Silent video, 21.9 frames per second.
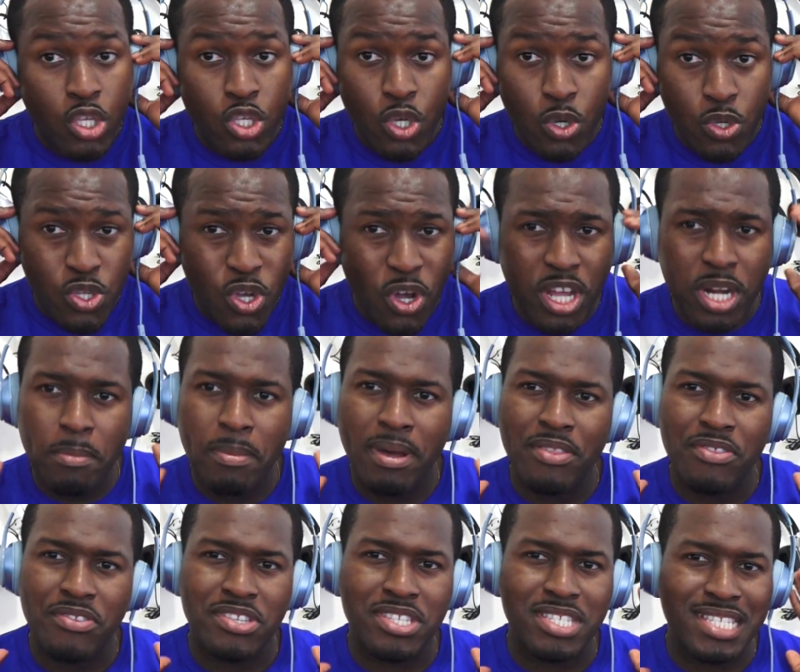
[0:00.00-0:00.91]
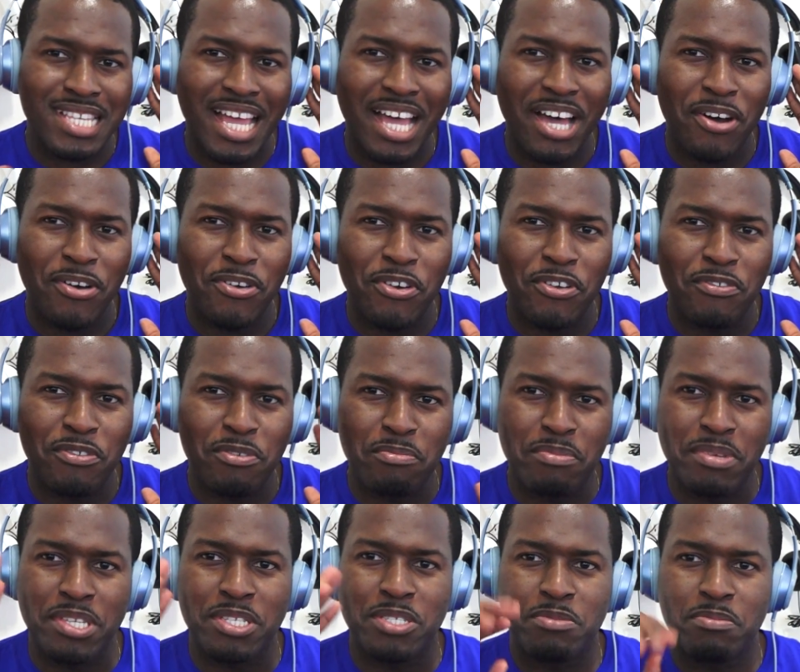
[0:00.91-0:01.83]
so talking about the sound of the
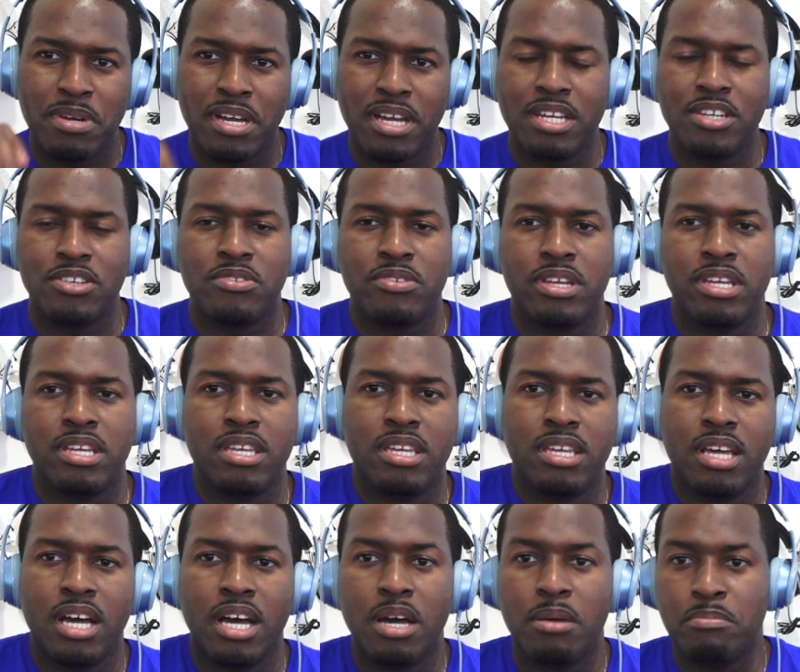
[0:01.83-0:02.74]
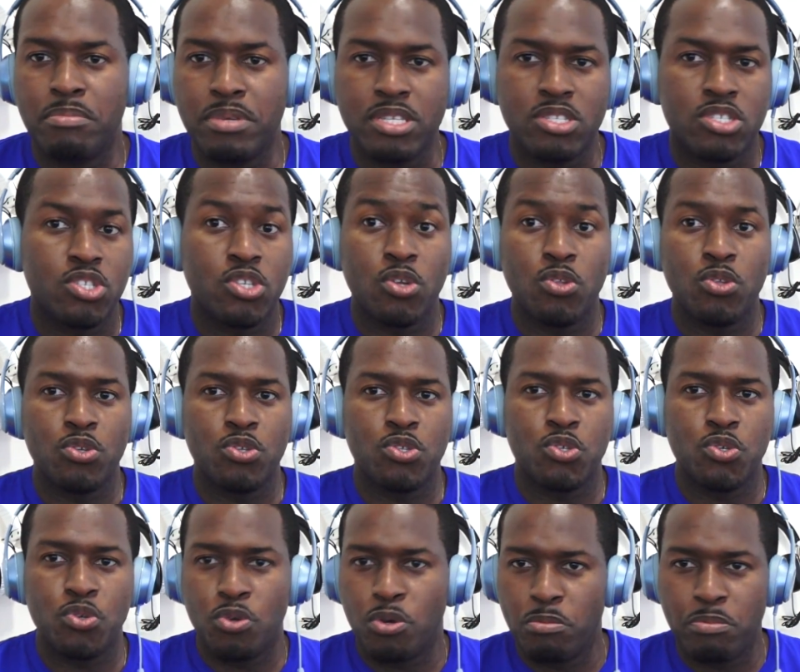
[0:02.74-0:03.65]
Beats by Dre uh, Beats Solo
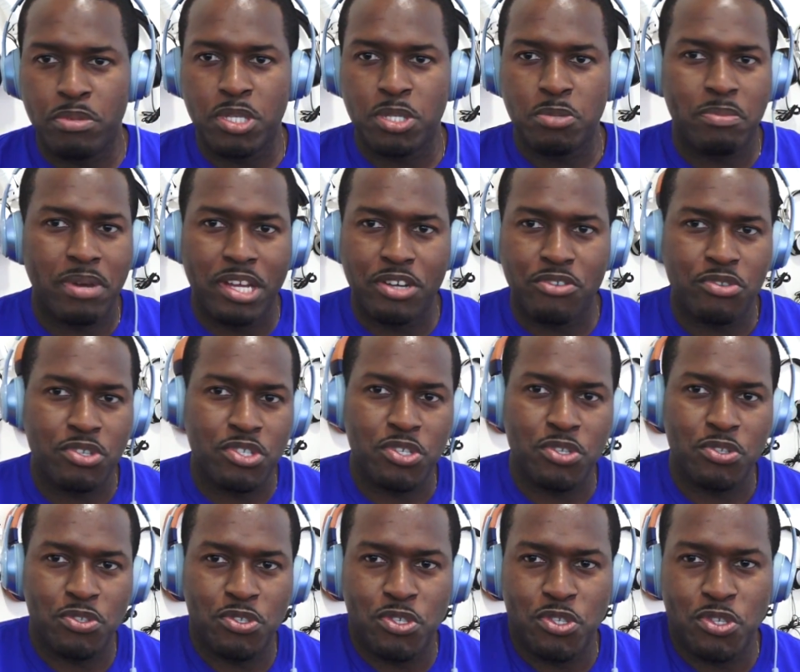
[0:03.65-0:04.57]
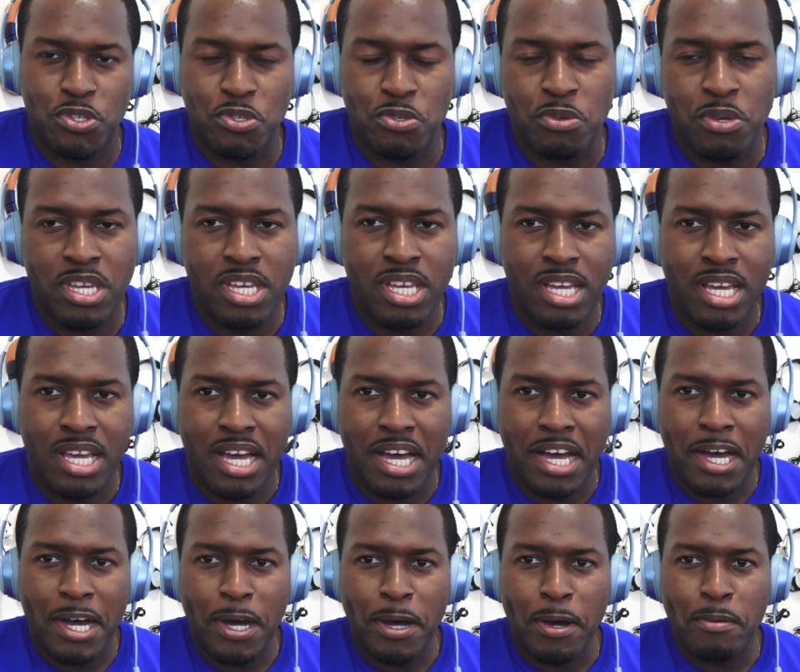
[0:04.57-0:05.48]
2 or Beats by Dre Solo 2
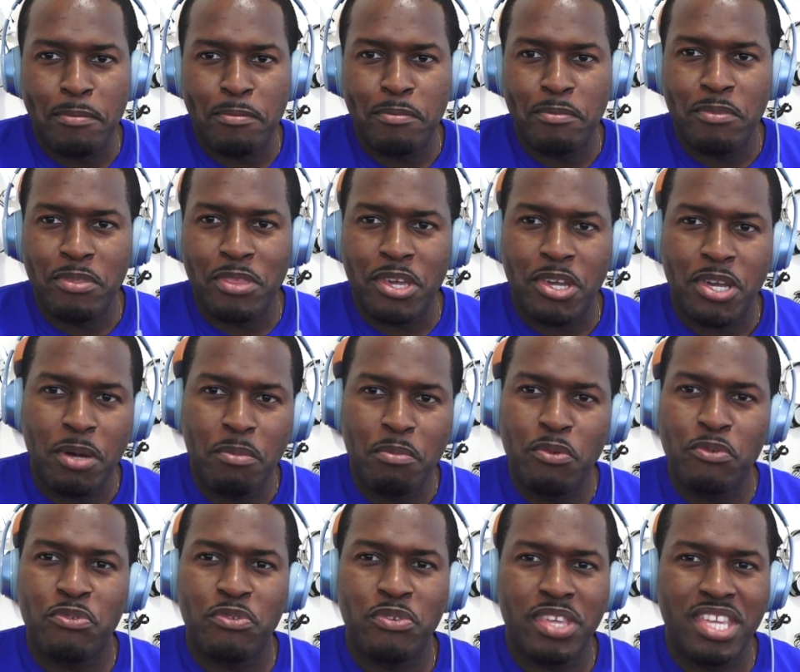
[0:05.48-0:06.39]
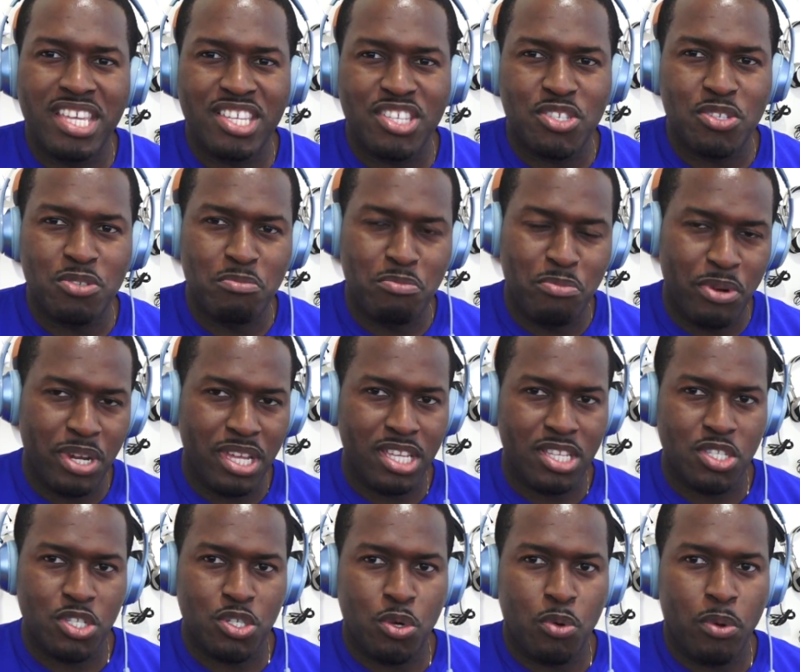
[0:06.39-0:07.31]
um, there are a couple of things to bring
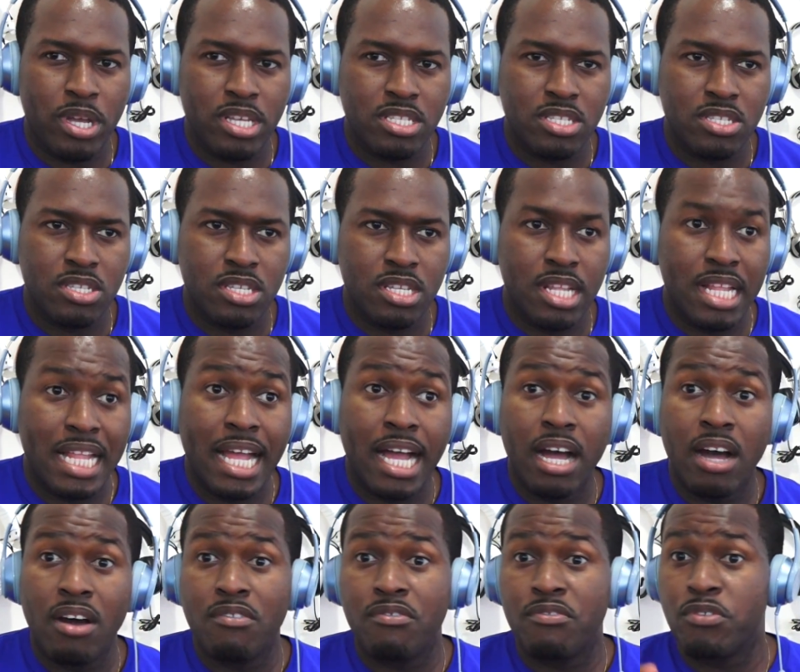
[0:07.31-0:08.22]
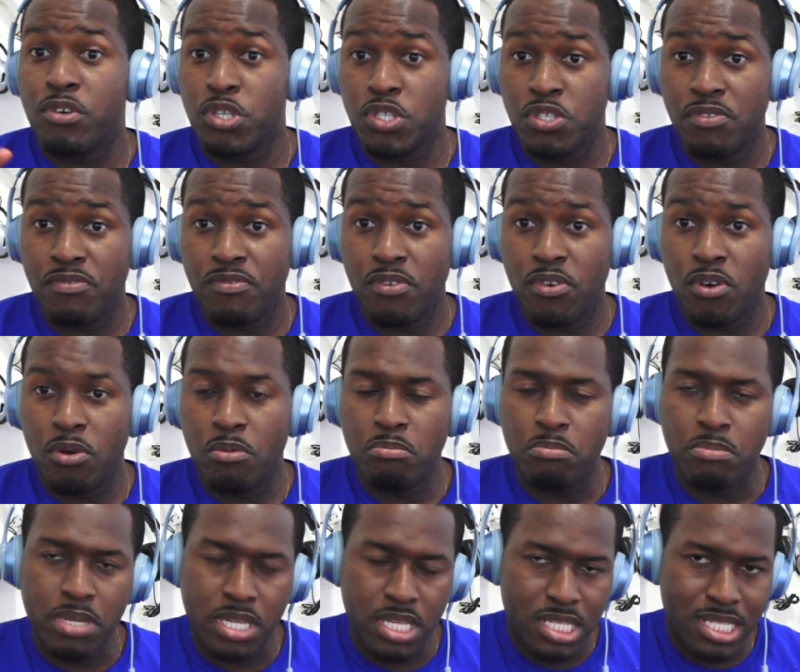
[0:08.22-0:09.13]
into question now first of all
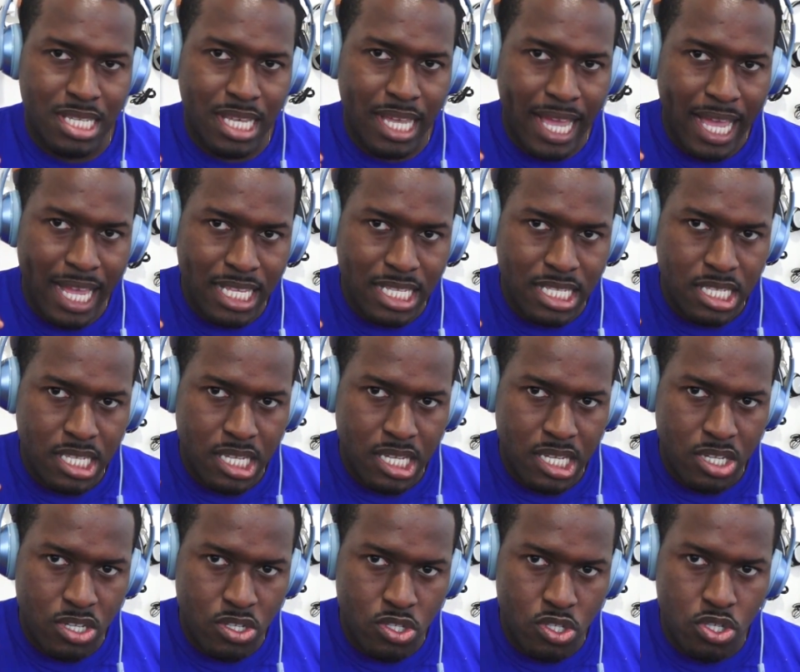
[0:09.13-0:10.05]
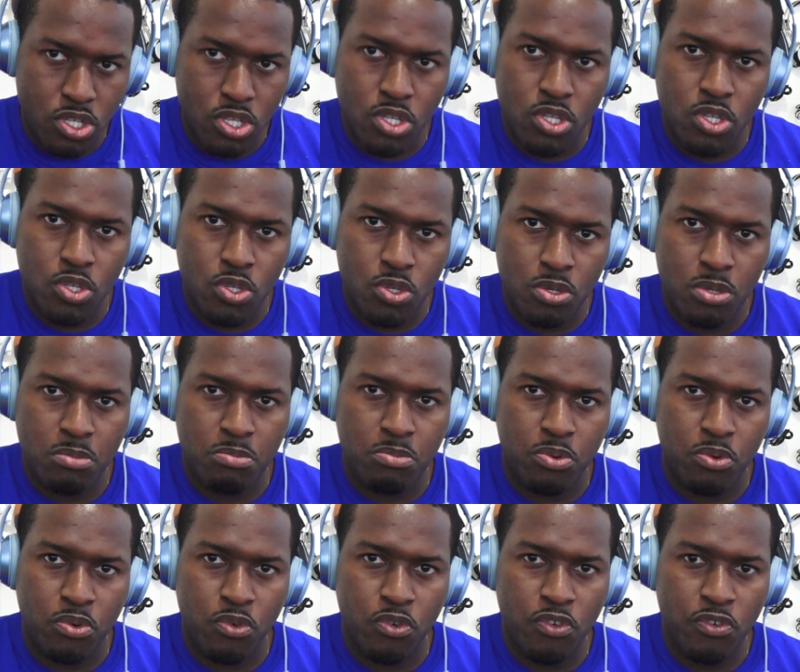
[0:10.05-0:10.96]
Beats has continued to
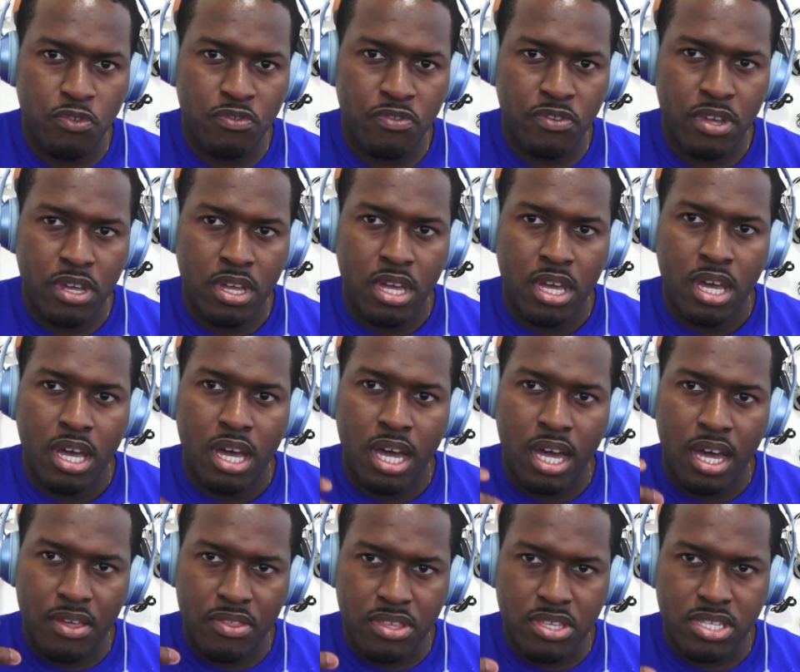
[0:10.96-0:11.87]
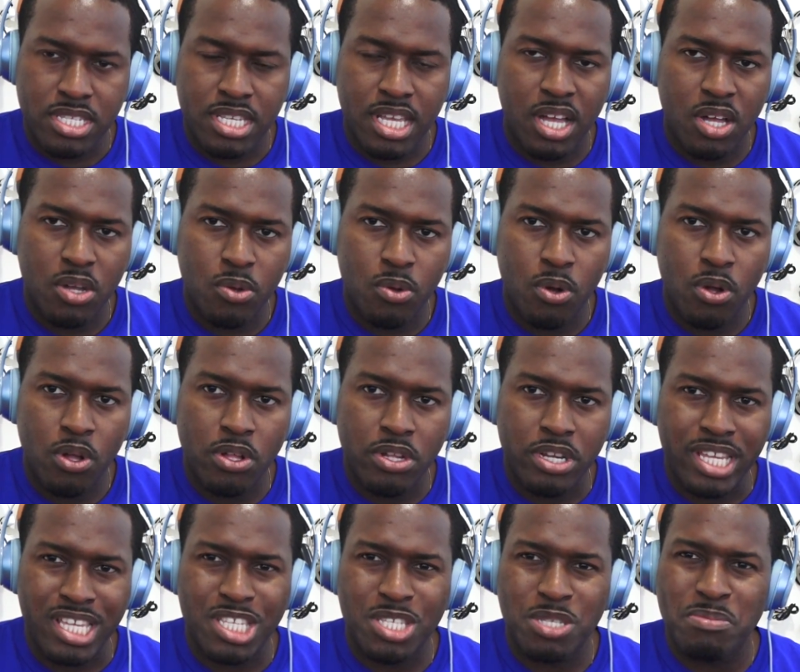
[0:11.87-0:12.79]
improve uh, the sound
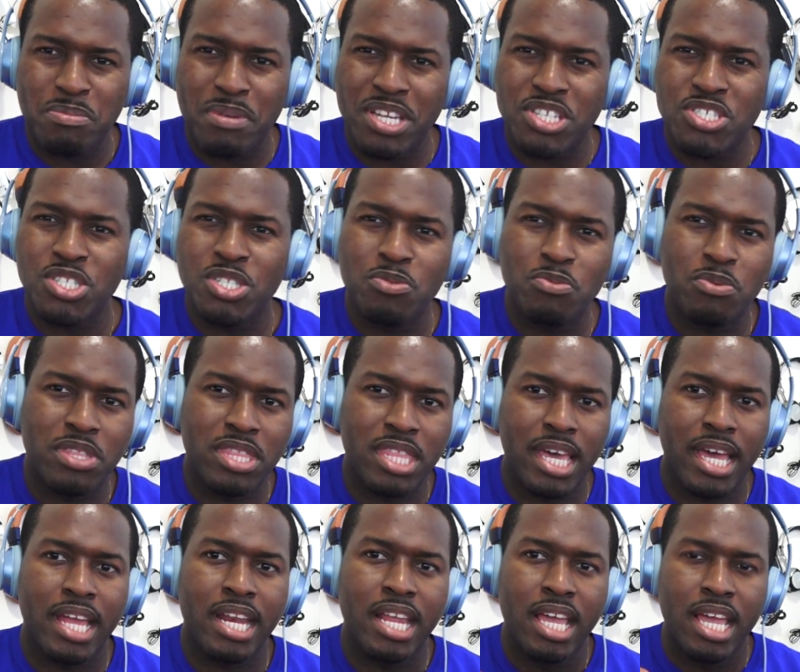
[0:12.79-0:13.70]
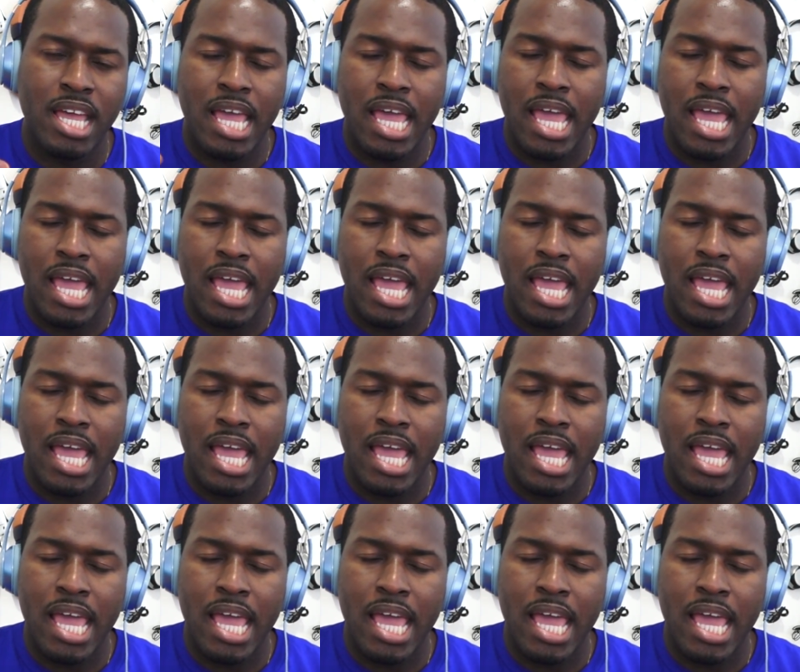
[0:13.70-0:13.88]
quality especially with that